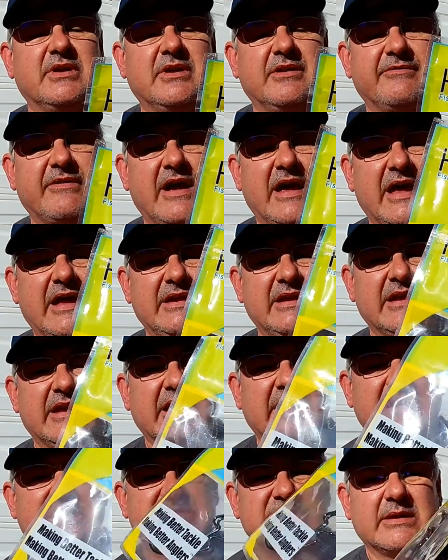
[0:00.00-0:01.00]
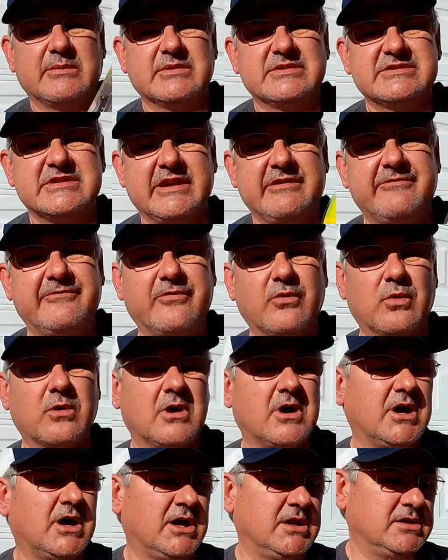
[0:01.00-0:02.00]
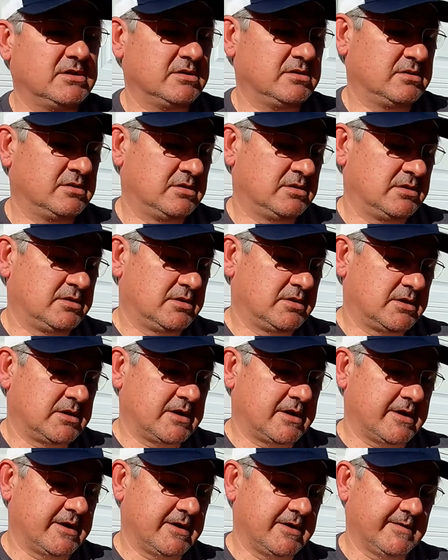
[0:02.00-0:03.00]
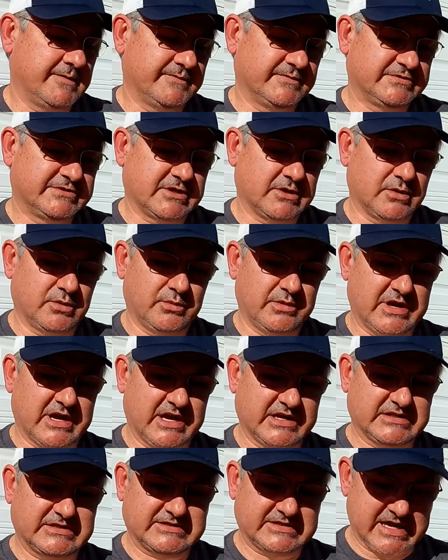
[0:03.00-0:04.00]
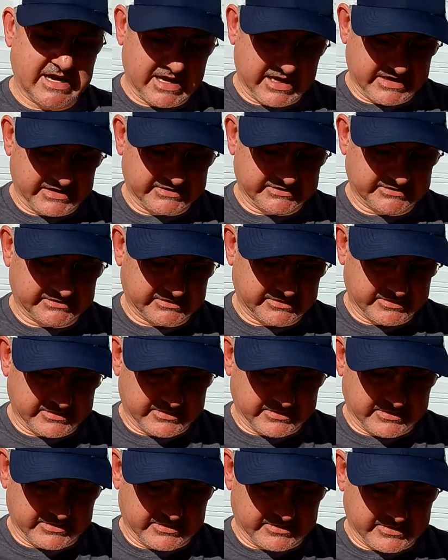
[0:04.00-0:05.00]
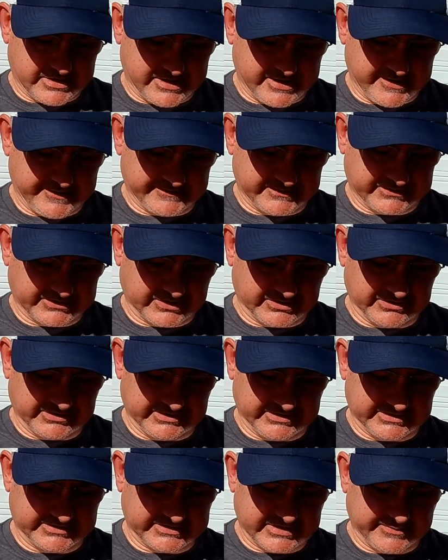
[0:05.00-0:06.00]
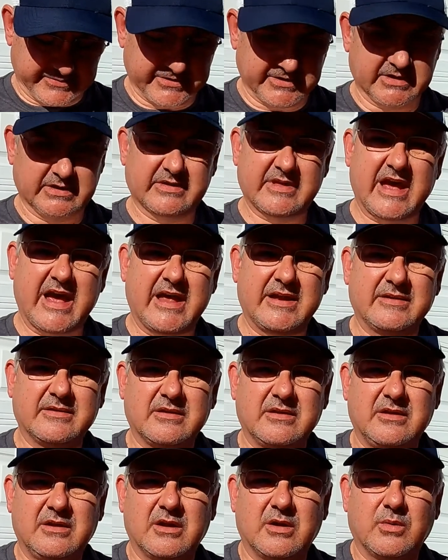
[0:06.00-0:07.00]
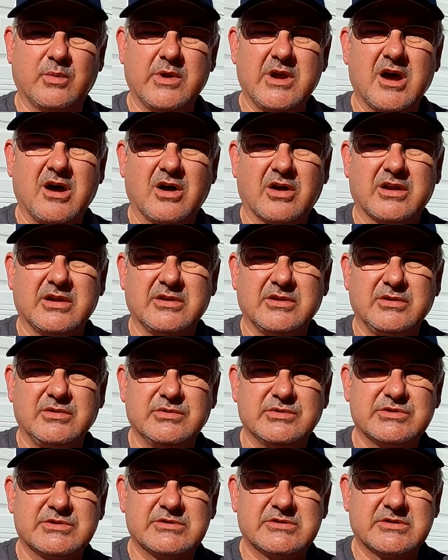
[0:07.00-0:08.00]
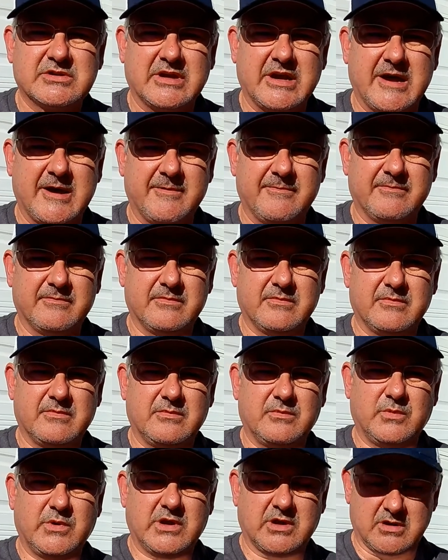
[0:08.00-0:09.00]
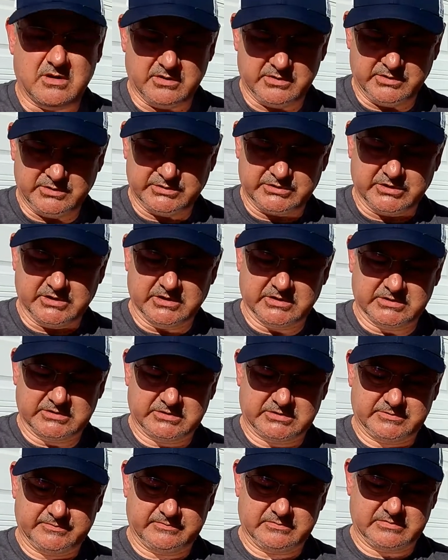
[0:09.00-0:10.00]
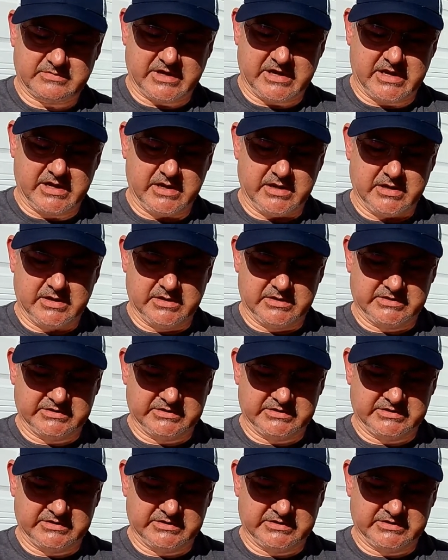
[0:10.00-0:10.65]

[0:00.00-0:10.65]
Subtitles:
if I had to guess, I would say 4/0. So nice size. Certainly something that, you know, we all can use. We can all use hooks. And